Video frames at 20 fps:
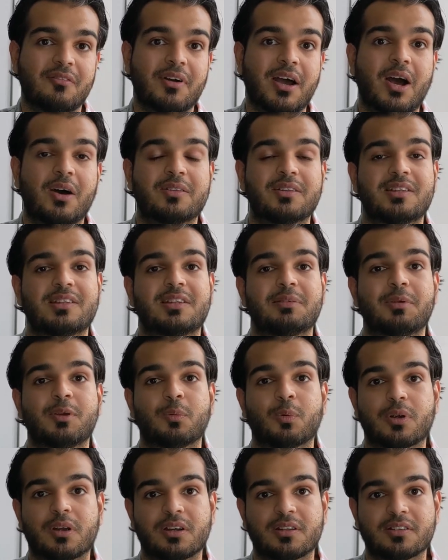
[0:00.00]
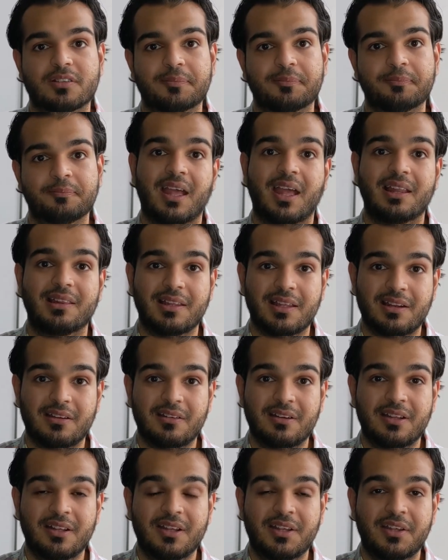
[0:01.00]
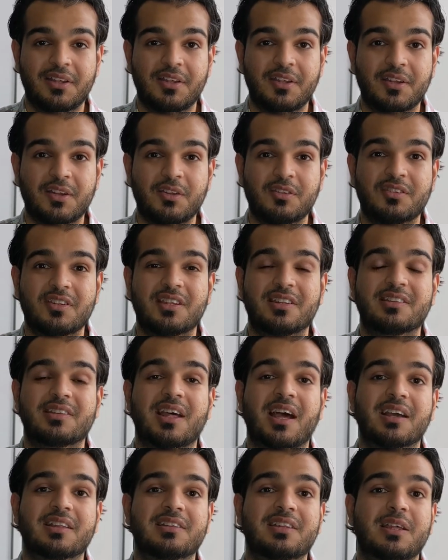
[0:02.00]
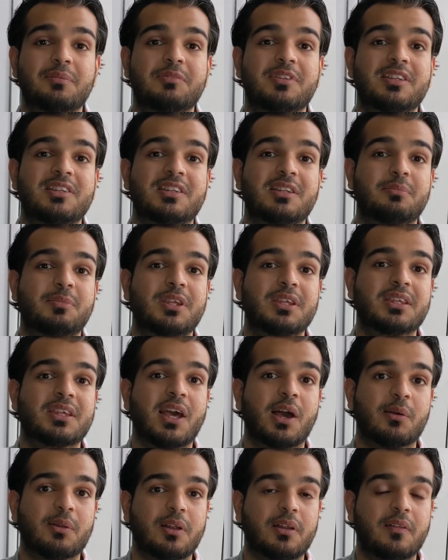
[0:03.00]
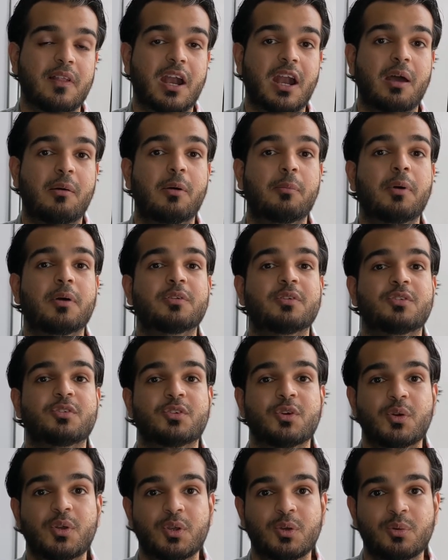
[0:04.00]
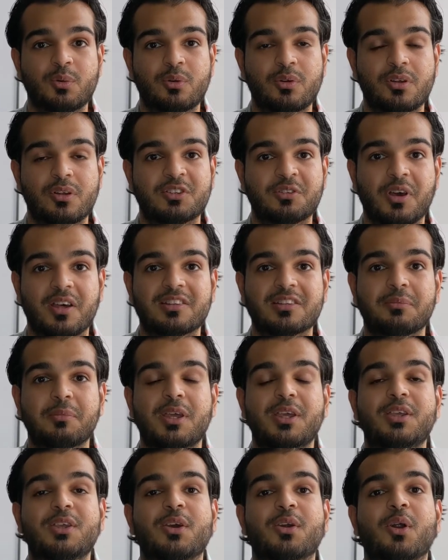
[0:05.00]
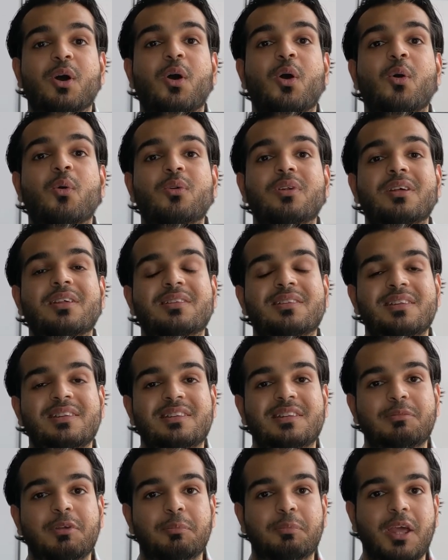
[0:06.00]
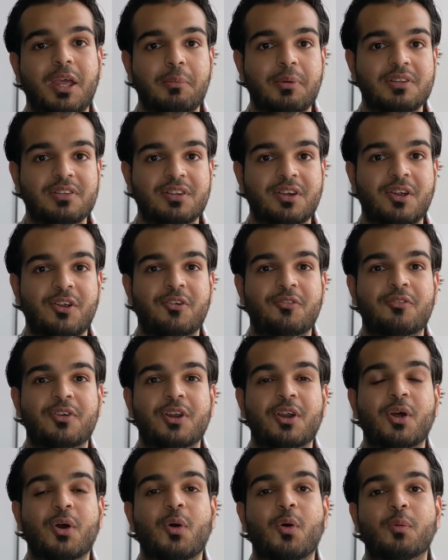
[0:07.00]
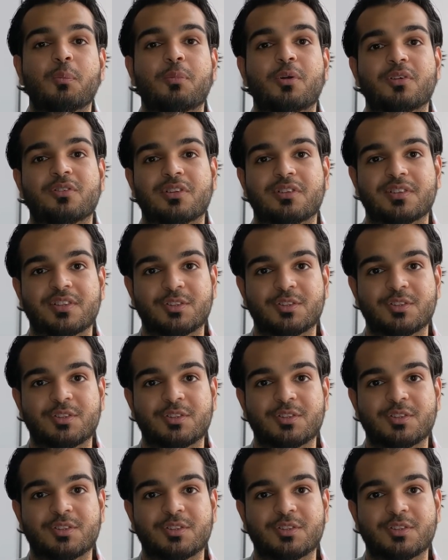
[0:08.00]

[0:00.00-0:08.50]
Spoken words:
of how CCB works. And later, you can use the exact same CCB calculator that I'm about to show you to estimate your own CCB payments for your own personal